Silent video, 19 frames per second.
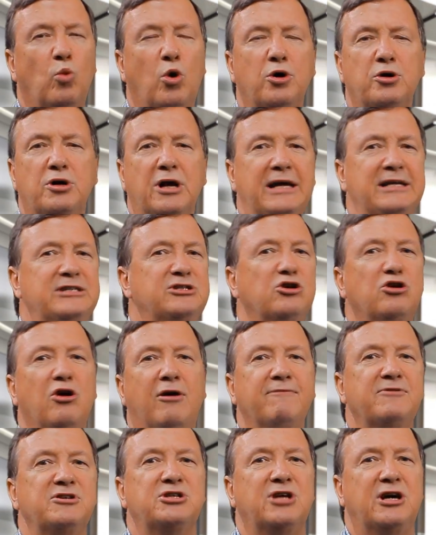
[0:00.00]
What is the
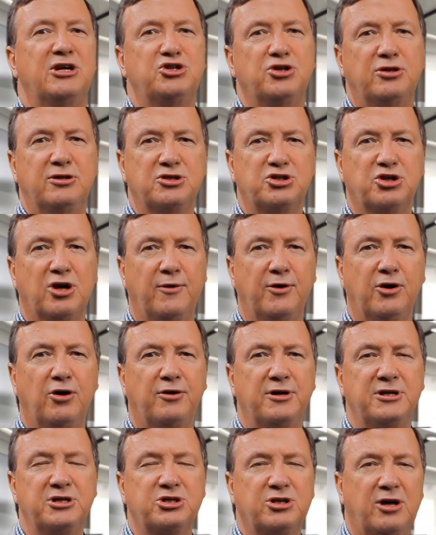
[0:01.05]
conversation that's going
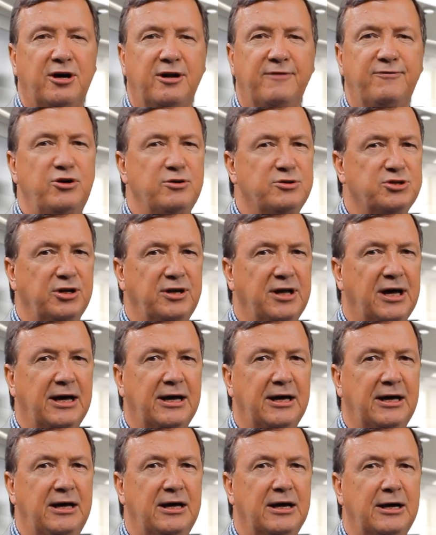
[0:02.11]
on inside of you
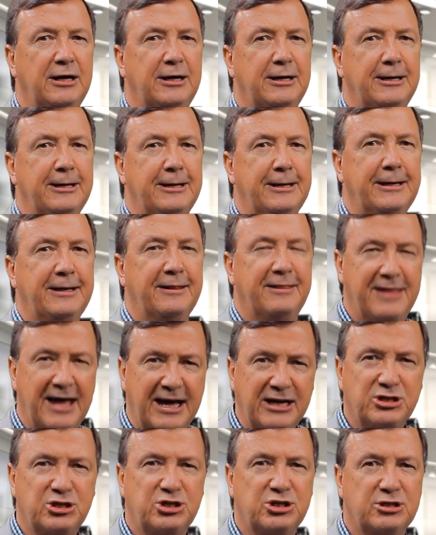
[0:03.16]
today?
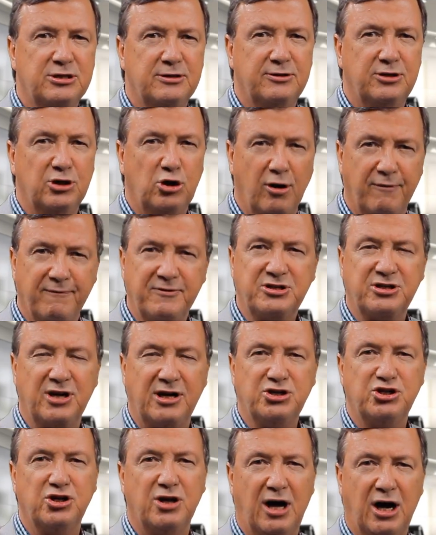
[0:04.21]
That's the
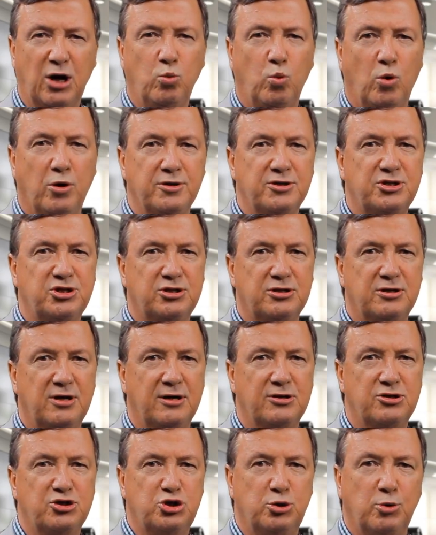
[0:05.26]
conversation I want
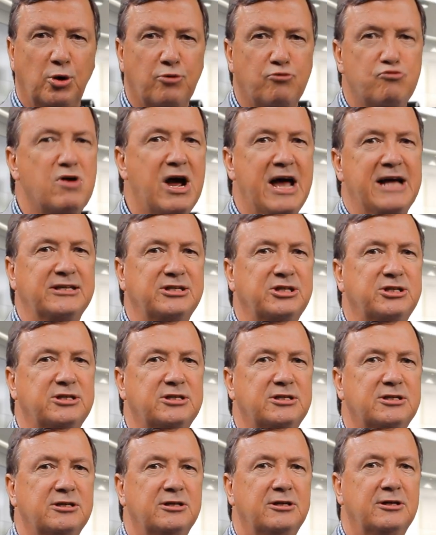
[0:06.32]
to
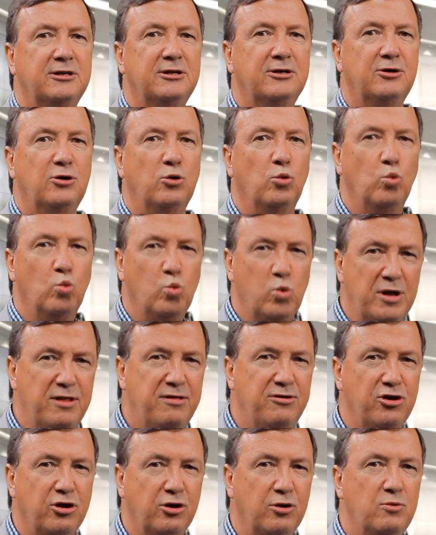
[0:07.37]
arrest
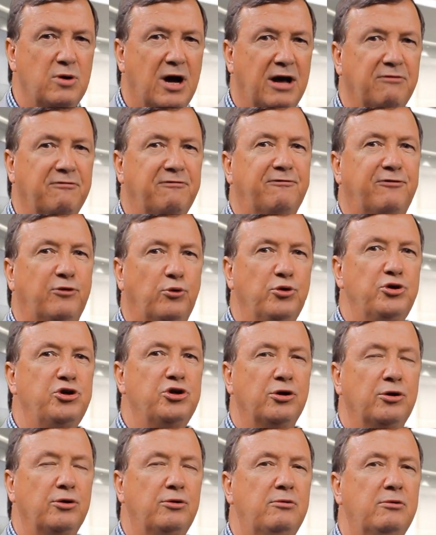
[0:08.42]
with you and for
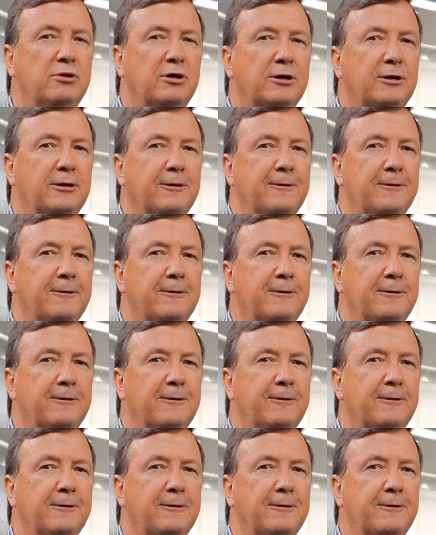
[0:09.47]
you,